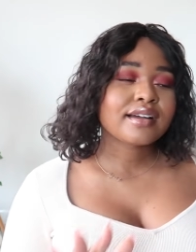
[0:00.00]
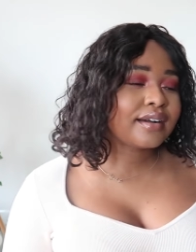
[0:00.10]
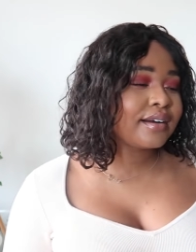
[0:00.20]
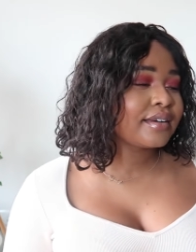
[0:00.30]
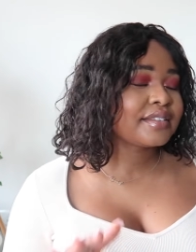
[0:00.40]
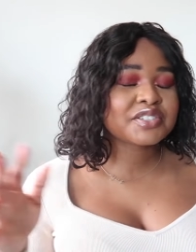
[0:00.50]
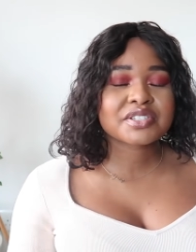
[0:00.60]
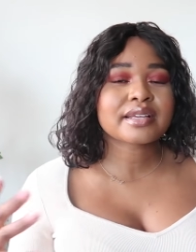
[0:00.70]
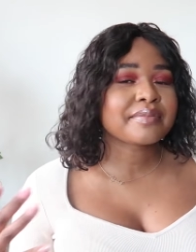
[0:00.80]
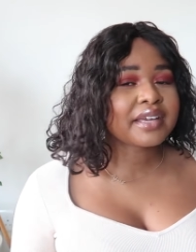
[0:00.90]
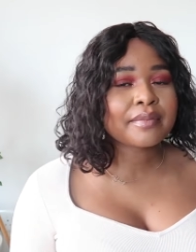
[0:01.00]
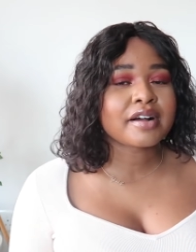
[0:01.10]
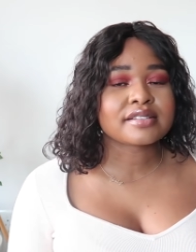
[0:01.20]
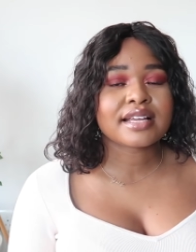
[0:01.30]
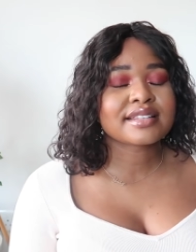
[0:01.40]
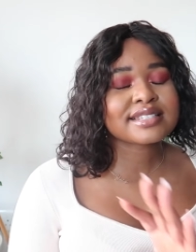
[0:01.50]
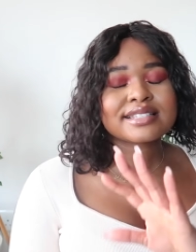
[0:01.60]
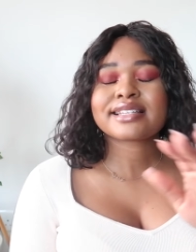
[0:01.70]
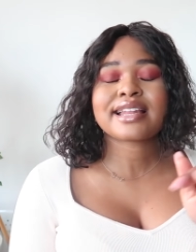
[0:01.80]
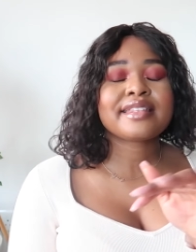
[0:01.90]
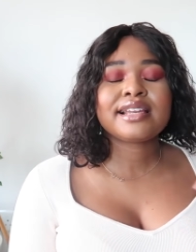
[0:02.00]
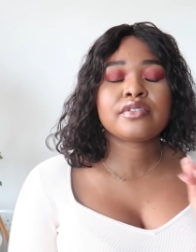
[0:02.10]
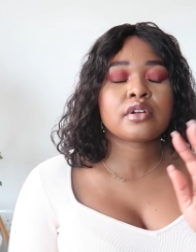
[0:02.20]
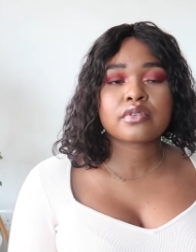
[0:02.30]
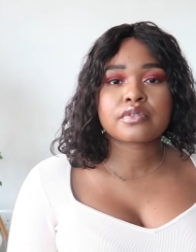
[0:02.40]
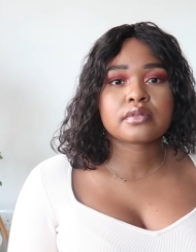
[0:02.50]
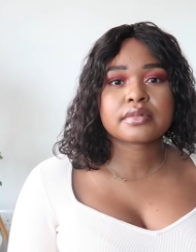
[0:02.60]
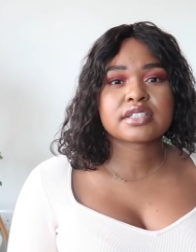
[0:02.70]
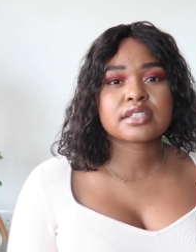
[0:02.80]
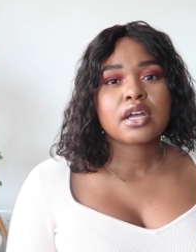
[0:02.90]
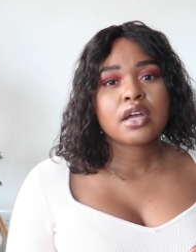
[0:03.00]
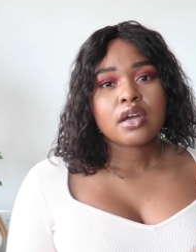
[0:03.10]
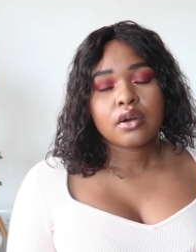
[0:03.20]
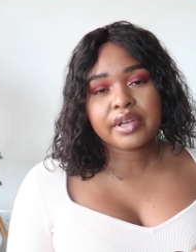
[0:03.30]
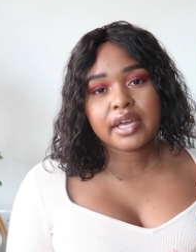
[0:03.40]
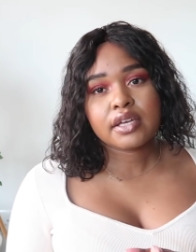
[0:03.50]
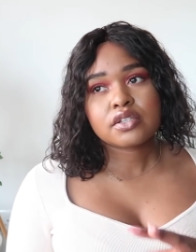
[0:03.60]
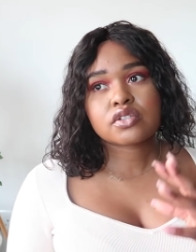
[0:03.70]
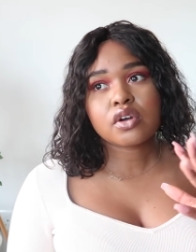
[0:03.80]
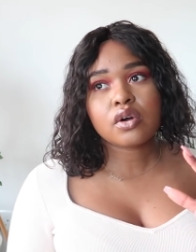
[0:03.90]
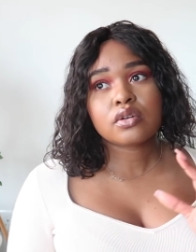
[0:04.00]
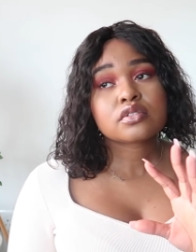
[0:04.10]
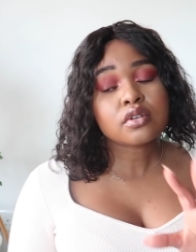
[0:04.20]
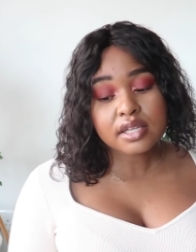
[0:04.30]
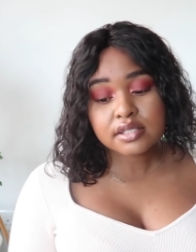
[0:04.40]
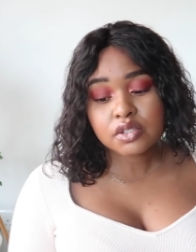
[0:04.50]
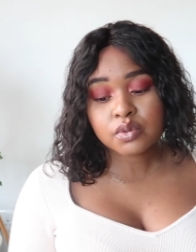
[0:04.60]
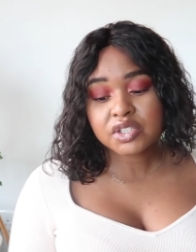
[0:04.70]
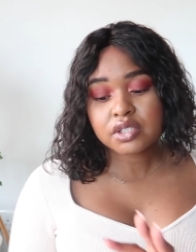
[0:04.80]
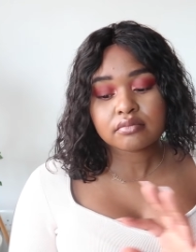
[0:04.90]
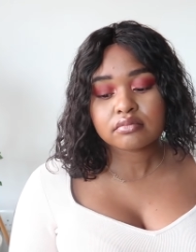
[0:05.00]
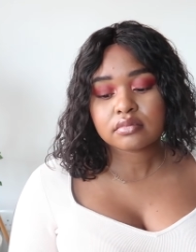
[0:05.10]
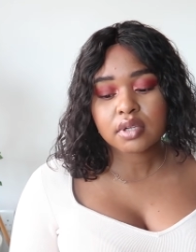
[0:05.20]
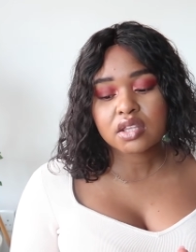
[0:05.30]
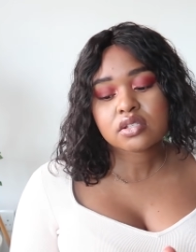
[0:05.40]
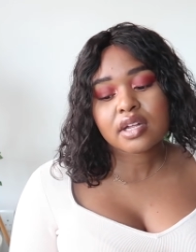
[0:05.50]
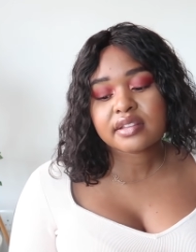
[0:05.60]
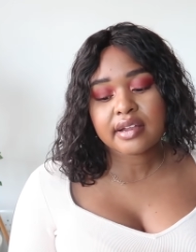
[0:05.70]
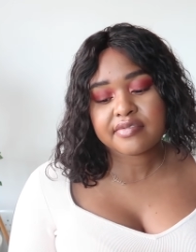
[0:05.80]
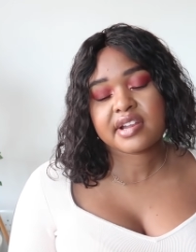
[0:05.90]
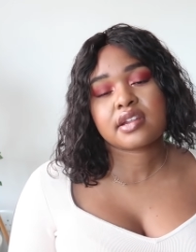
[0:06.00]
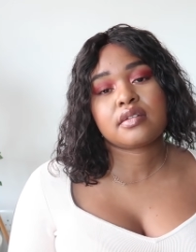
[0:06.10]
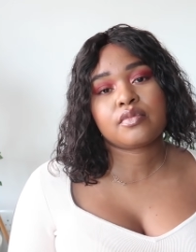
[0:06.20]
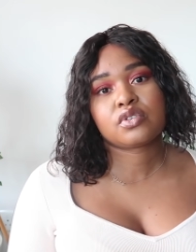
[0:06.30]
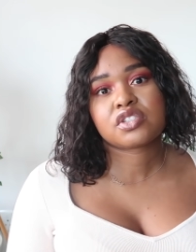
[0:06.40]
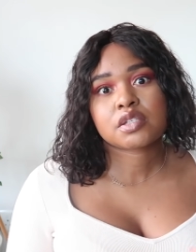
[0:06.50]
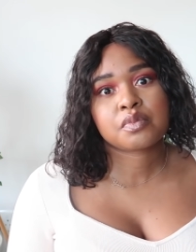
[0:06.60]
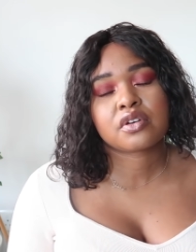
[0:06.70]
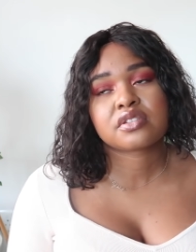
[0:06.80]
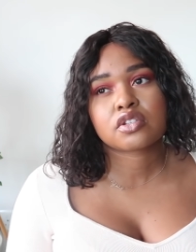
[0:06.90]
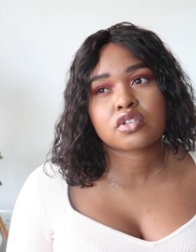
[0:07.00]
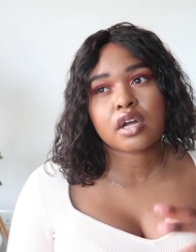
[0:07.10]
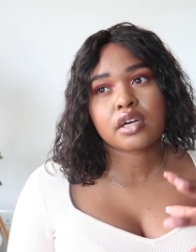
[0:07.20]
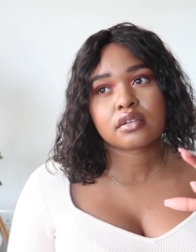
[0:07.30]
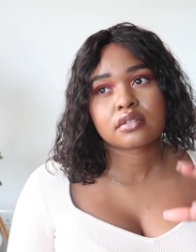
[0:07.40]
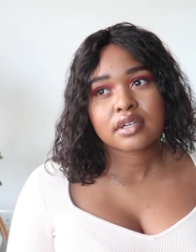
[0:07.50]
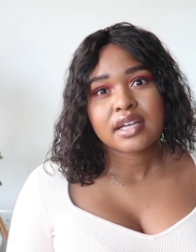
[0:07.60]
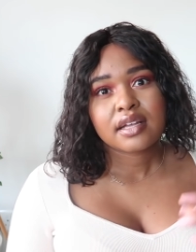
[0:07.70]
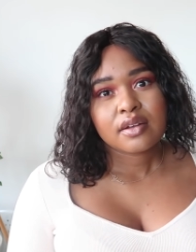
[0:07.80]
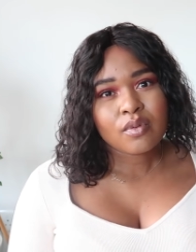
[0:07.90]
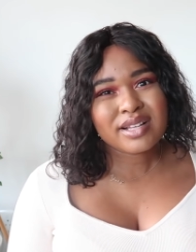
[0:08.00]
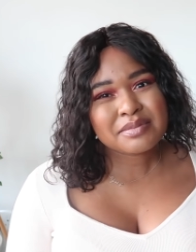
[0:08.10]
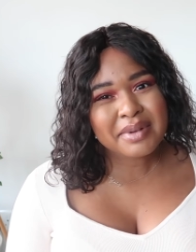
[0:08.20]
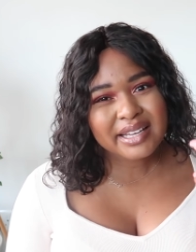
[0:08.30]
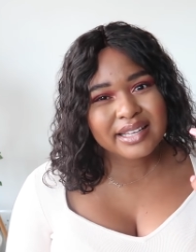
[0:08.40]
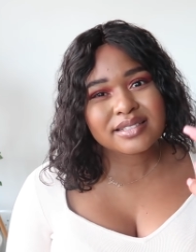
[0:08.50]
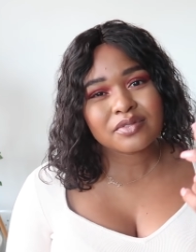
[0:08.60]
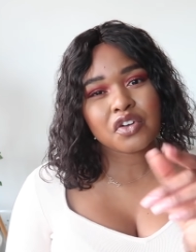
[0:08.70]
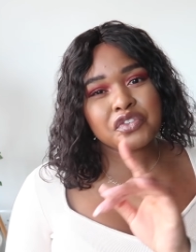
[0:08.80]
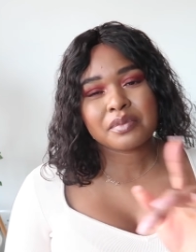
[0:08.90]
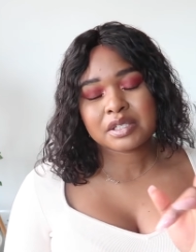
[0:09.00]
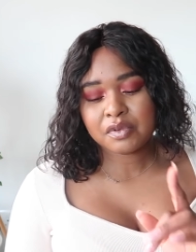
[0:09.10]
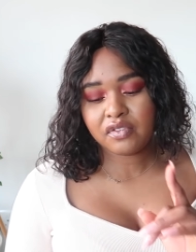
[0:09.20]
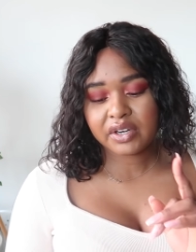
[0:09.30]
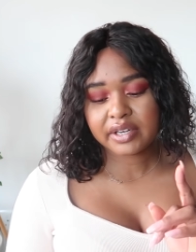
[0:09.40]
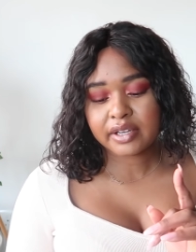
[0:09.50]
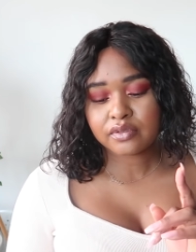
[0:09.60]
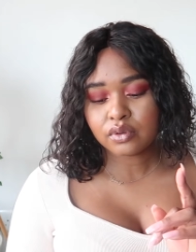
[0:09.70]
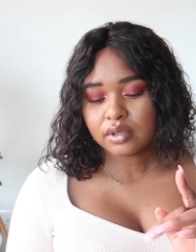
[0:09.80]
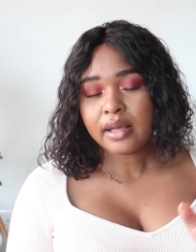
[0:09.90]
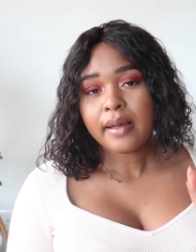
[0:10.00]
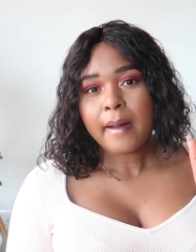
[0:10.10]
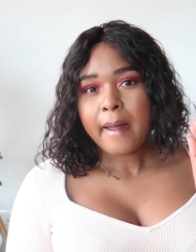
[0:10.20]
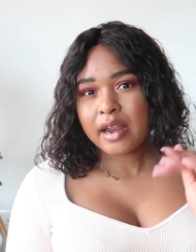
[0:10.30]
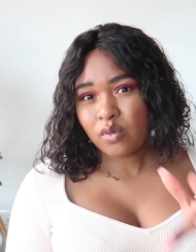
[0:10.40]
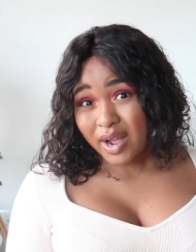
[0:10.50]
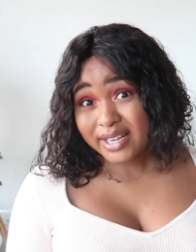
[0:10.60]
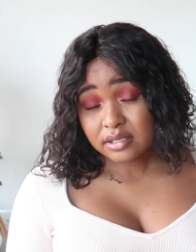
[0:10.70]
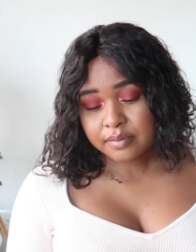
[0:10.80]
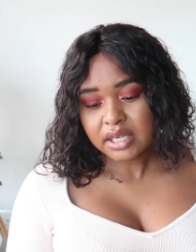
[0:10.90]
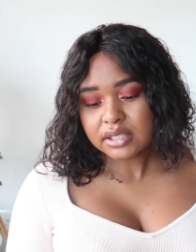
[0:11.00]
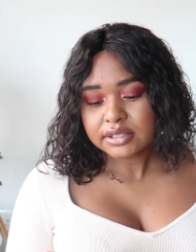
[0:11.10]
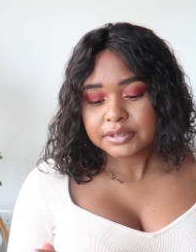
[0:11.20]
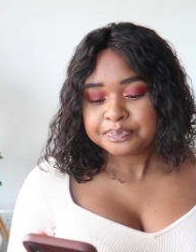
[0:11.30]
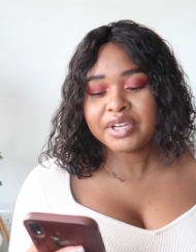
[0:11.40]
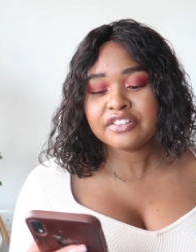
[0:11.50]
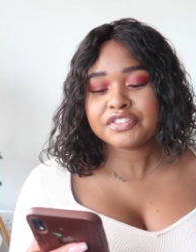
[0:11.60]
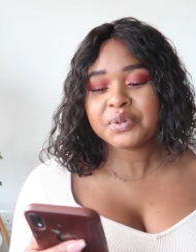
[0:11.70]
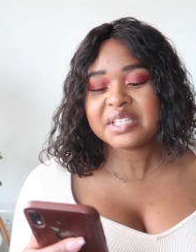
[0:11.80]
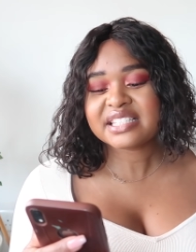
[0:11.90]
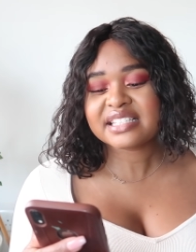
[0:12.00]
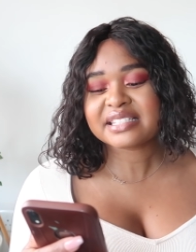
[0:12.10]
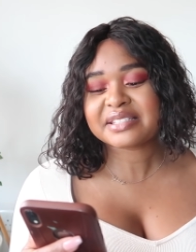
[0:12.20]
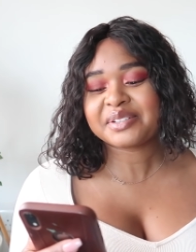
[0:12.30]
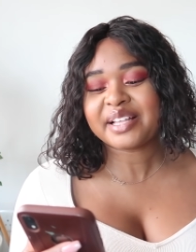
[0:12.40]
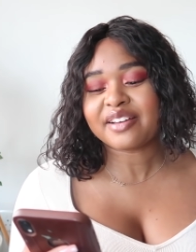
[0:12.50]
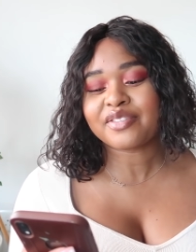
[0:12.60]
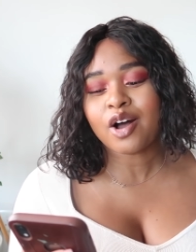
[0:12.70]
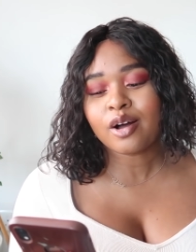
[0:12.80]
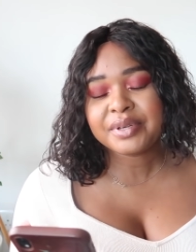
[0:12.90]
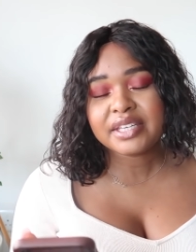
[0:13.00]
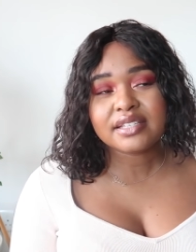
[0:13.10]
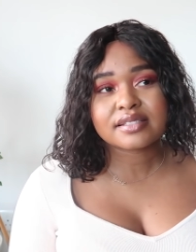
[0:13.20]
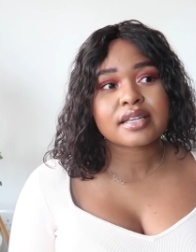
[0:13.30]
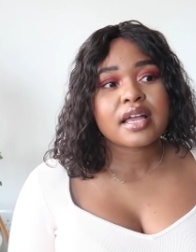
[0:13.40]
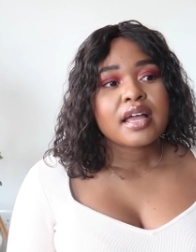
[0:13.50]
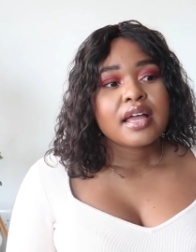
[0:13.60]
Ah, there's just something about that. It's, it's another level of fulfillment. Okay, so to answer this question, it's not that fun anymore just because it's gotten. Once money gets involved, you must be very careful and wise about it. Do influencers still have hobbies?